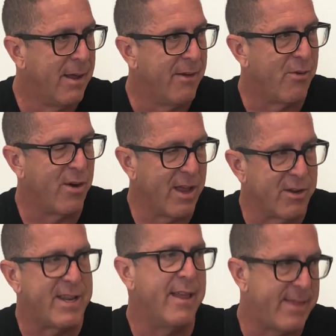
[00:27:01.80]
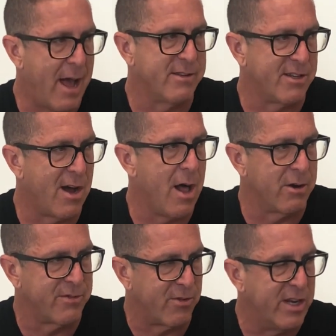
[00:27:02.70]
for another
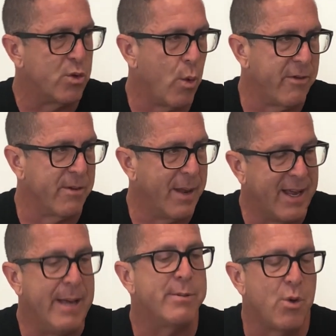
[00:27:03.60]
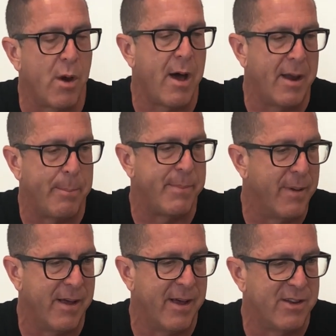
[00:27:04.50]
$10,000 for each one of them. And it keeps going on up
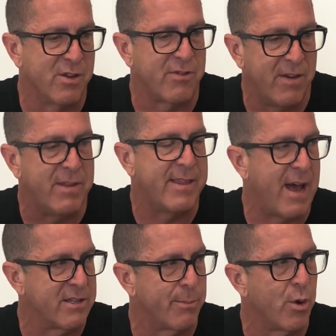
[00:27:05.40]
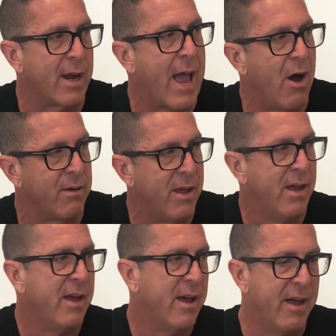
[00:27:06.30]
until it's $50,000 per account
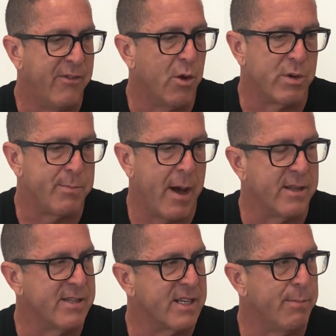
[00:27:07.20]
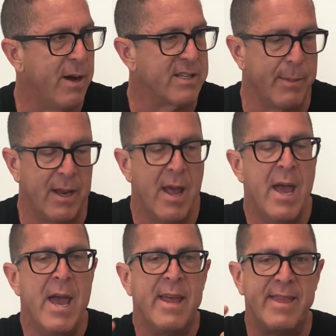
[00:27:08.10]
if you don't respond in 6 months. I mean,
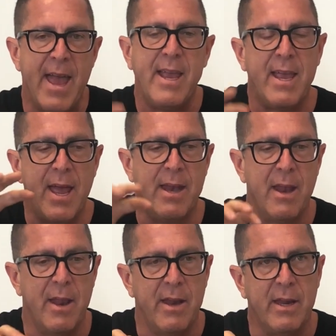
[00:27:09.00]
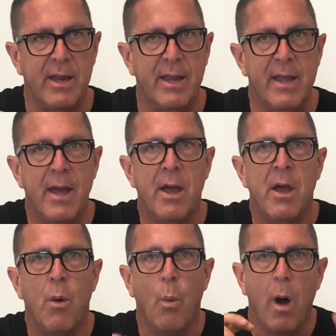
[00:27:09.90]
they can,
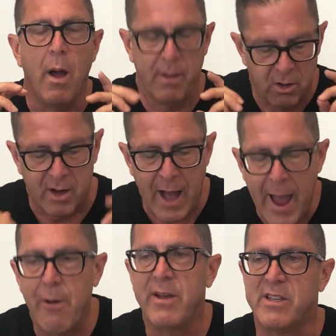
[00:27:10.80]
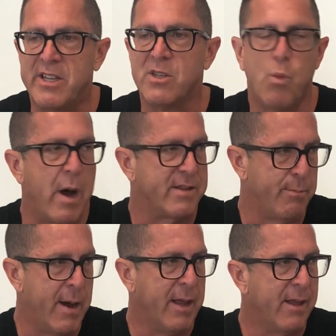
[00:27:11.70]
look, IRS just wants
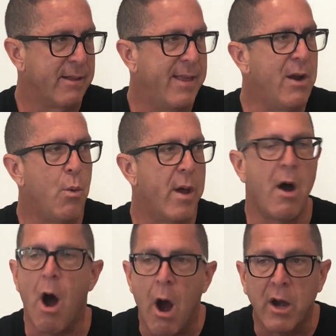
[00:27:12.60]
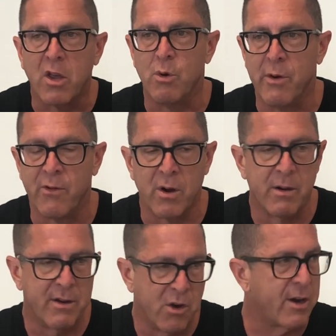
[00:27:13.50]
money. They don't want to argue over
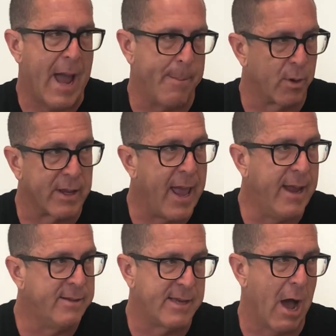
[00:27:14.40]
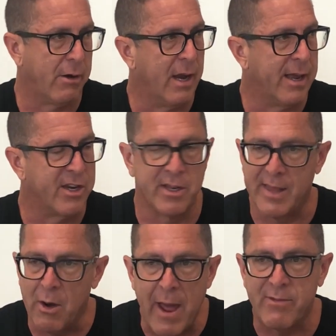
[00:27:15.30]
your capital gains calculation.
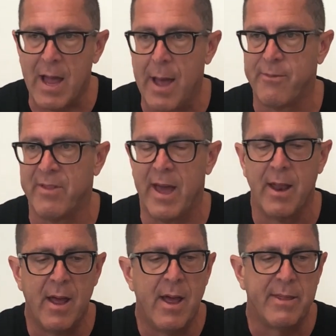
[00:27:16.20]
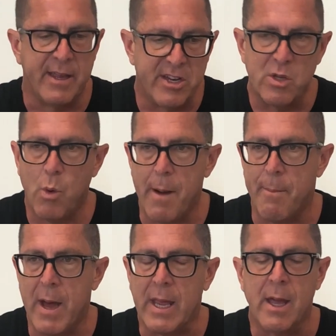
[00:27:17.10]
They don't have time for that. They just want
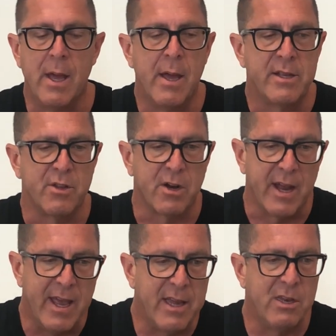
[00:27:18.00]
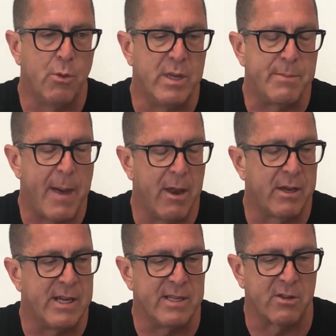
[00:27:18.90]
money. So they're hitting you with these
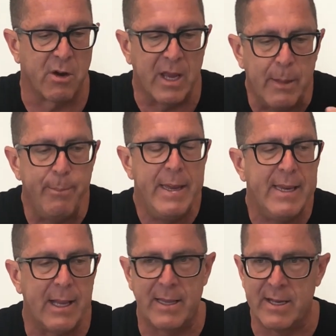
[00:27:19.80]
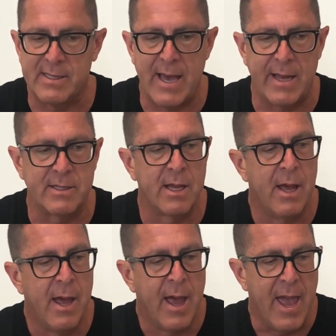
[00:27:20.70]
penalties. They're immediately assessed.
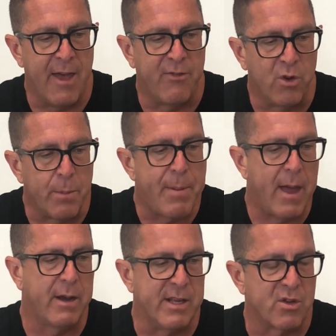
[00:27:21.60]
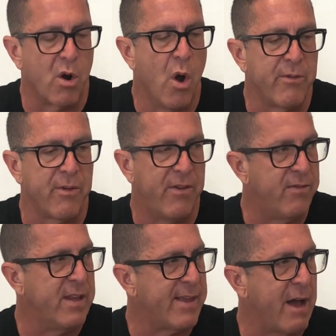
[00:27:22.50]
If your penalties are over
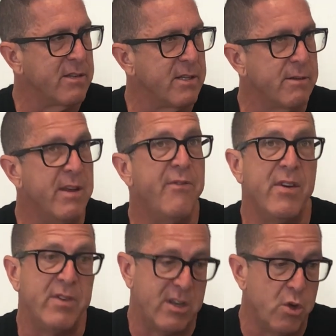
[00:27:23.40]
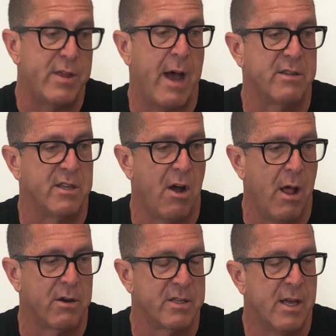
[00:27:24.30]

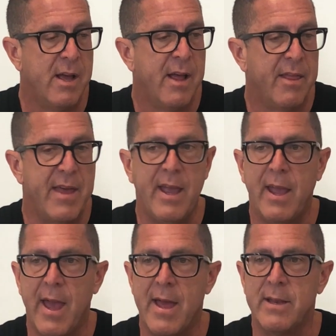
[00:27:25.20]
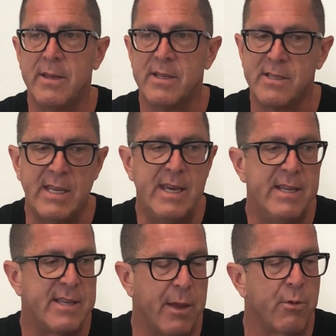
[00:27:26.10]
$52,000, they can
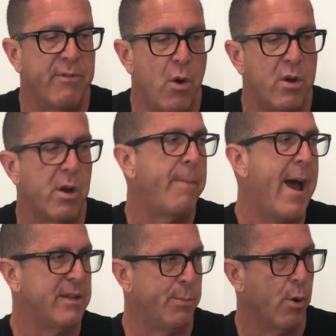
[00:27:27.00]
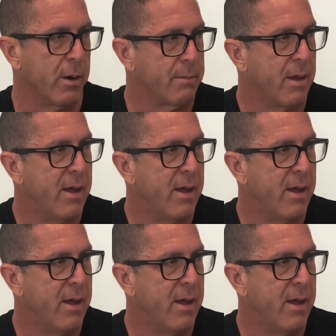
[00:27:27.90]
seize and revoke your passport.